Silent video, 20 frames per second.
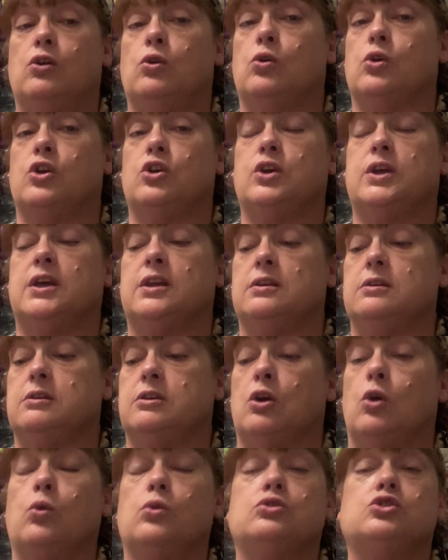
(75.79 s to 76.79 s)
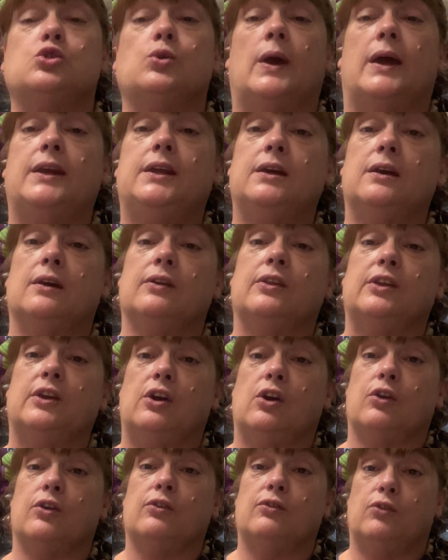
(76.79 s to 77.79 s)
or you can go to any of the
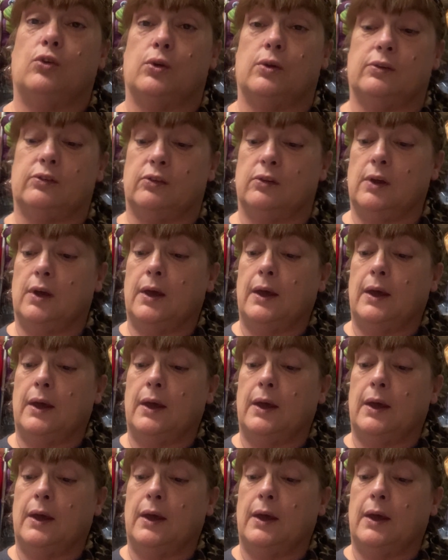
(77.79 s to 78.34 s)
Yarnavores.